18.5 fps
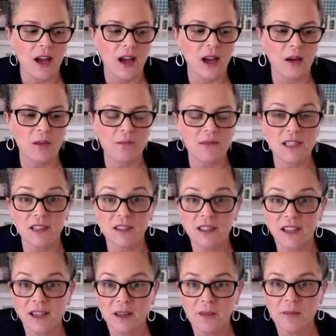Um,
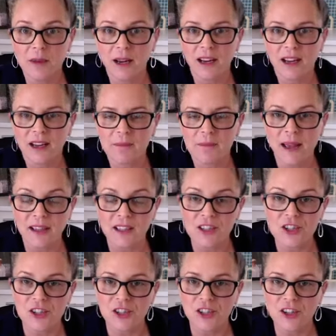Delia, my
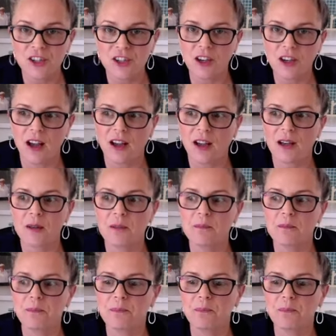manager,
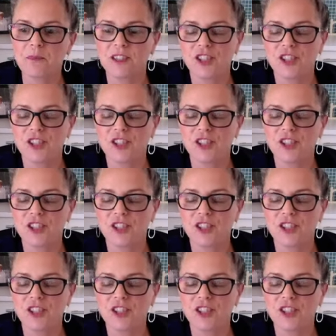um,